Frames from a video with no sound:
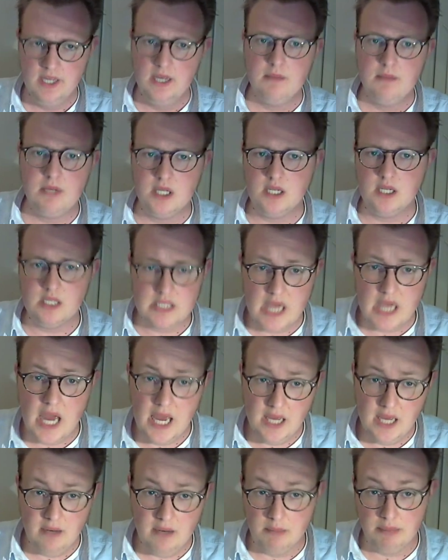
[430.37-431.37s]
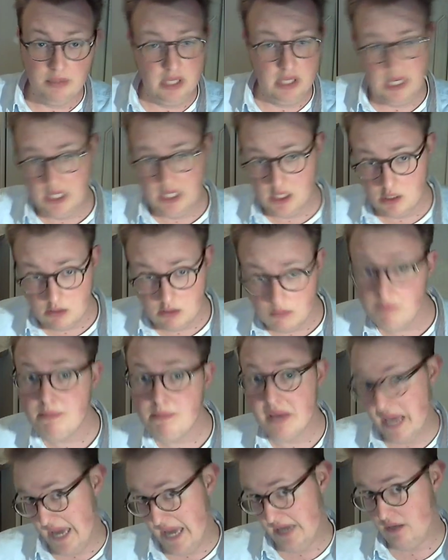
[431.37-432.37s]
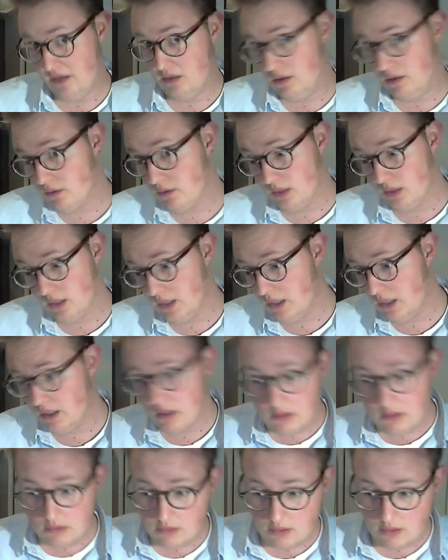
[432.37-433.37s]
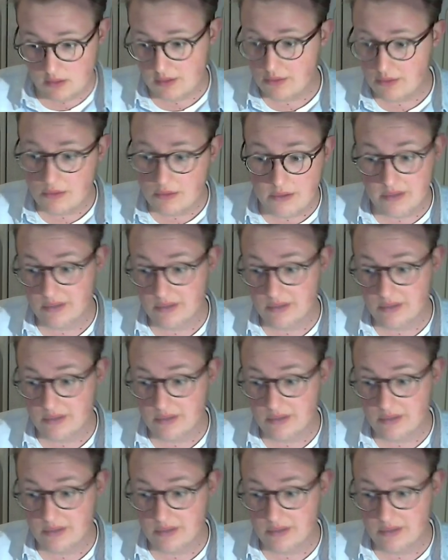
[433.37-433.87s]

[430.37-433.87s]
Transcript: because I had a pretty good backlog, and you know,